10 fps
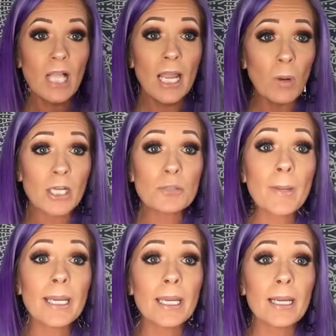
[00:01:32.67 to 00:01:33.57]
I wash my
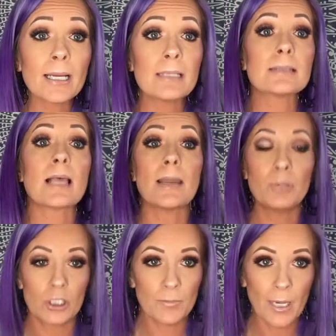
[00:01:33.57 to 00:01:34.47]
hands. I
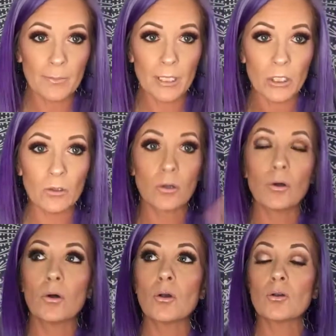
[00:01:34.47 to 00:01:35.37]
push back my
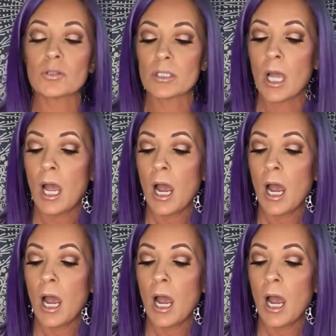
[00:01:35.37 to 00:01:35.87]
cuticles.